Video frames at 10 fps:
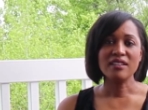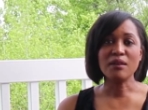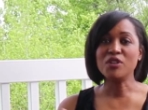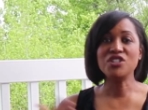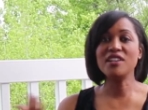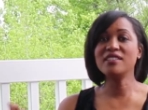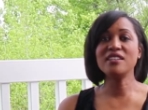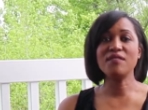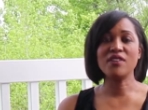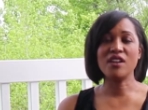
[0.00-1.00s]
someone she
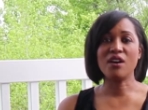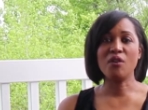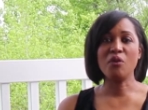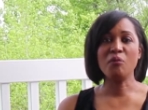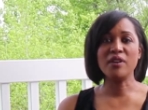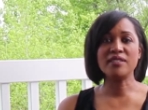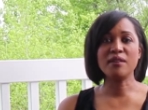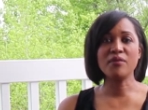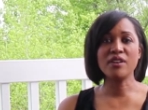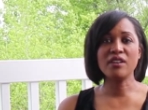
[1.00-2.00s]
doesn't even know, but
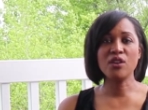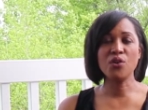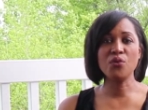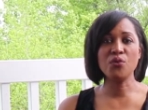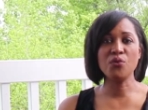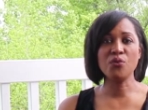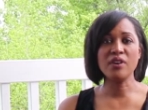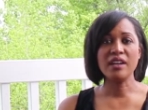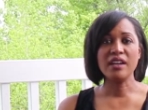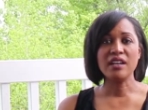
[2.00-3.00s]
someone who
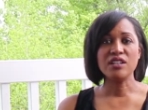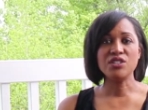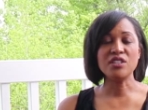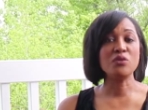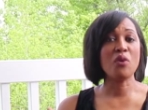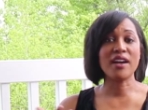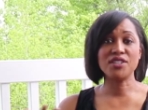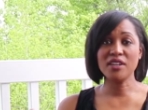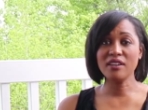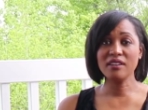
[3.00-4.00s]
she's
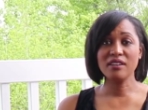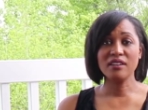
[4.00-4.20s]
watching,